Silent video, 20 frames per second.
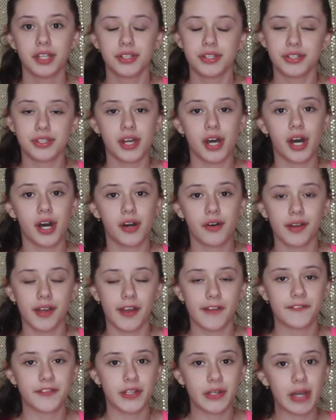So,
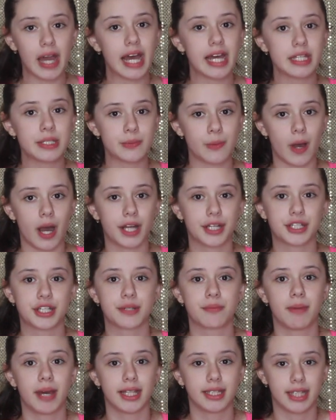if you guys
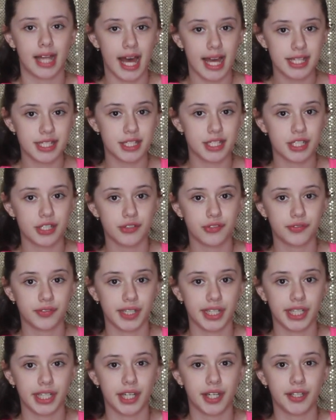watched my last two
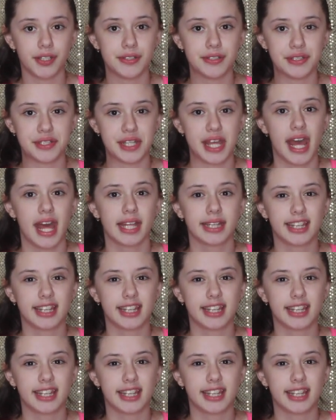videos,